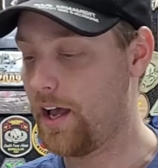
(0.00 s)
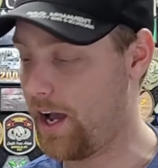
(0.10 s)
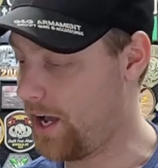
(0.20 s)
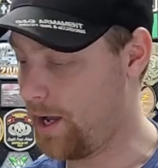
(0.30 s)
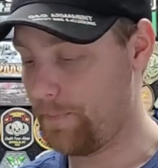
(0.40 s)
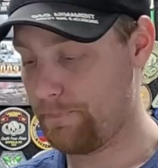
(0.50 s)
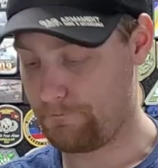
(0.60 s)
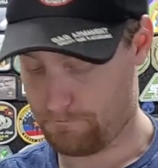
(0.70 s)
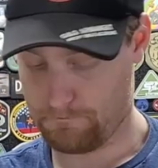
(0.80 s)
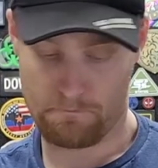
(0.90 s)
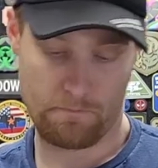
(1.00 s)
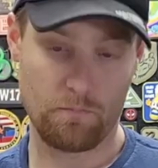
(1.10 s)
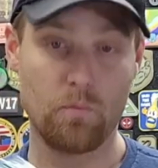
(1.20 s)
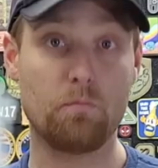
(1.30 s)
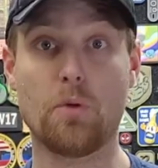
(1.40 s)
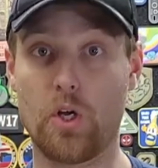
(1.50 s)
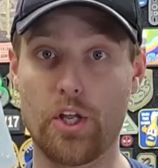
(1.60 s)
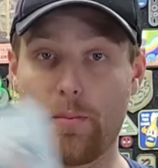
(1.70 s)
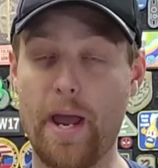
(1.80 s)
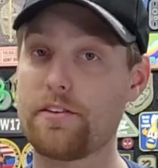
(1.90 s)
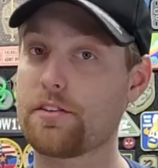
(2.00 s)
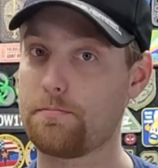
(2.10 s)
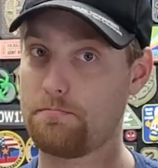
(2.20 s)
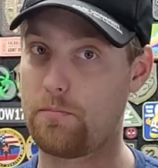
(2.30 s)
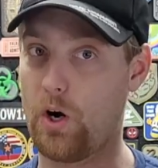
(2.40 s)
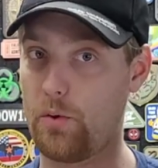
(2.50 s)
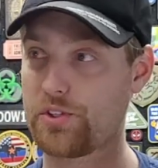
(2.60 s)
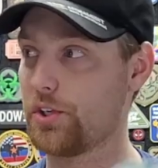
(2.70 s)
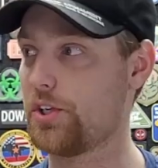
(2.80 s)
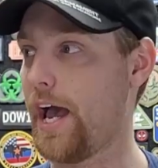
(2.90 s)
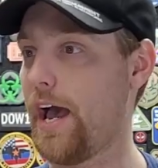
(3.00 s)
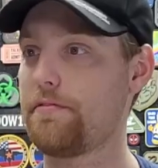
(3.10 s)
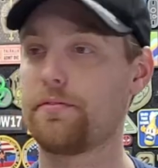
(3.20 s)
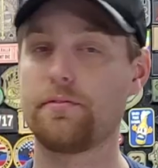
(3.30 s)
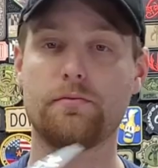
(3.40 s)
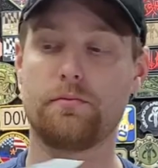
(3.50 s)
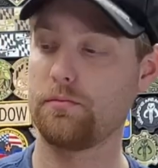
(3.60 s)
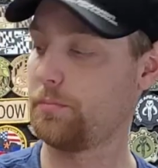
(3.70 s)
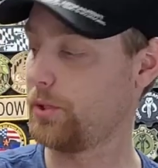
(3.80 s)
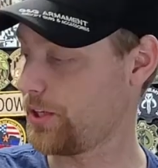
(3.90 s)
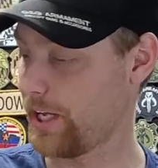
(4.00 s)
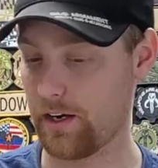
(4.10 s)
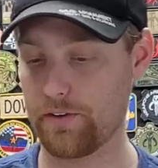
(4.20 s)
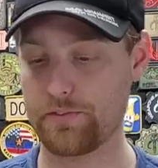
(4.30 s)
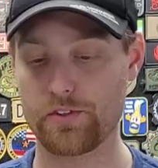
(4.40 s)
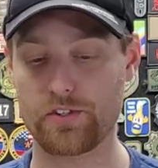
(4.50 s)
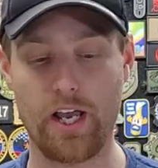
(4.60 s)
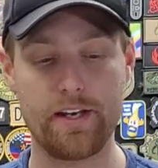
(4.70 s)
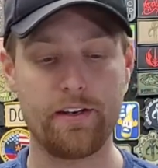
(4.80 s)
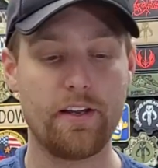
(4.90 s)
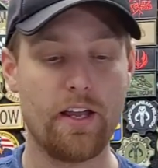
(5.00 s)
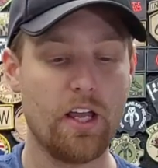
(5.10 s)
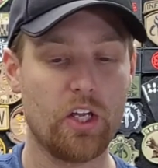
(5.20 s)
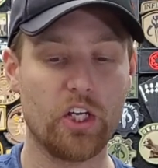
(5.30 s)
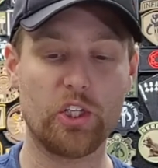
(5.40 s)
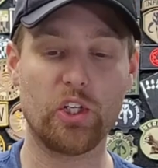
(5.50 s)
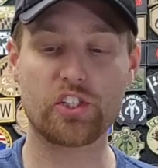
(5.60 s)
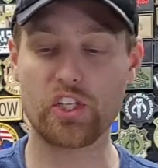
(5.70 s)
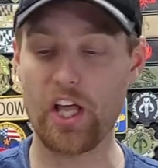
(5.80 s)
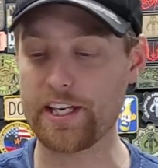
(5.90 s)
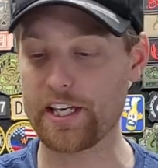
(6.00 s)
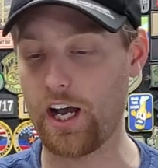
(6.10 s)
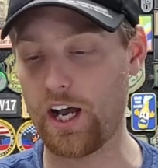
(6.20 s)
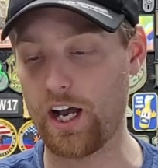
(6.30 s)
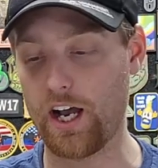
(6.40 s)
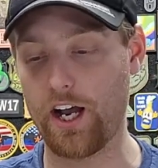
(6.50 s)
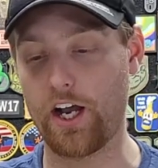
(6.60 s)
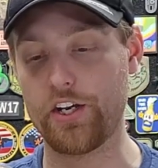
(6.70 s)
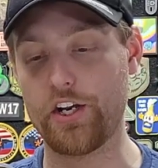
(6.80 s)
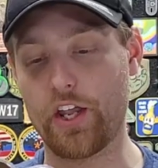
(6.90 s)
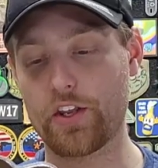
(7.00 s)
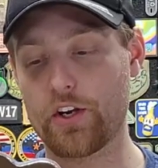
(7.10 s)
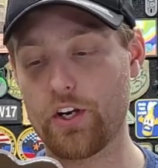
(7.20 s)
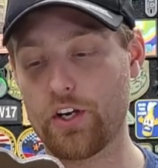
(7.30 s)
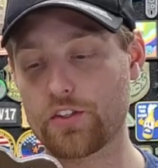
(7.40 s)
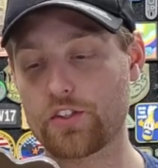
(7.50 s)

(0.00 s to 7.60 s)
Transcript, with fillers: Um, another mask, always good to have. Put that off to the side. It looks like uh, another